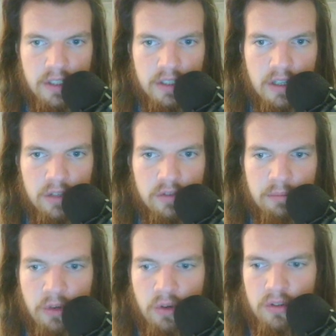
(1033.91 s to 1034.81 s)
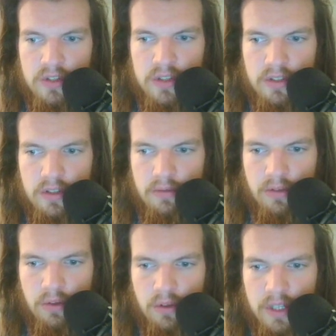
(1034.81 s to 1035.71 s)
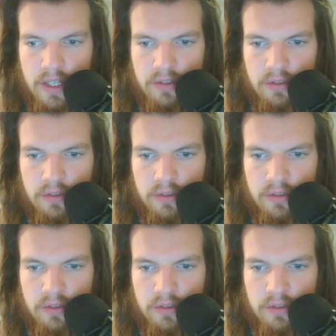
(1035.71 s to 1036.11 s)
Concrete molds and all that.